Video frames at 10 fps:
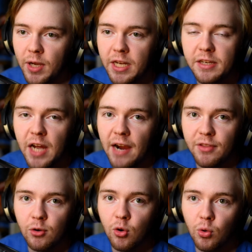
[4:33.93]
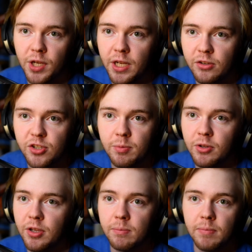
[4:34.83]
Any dive they were coordinating just
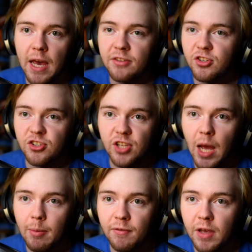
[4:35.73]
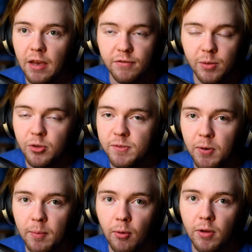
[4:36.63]
completely has to stop if someone's purple.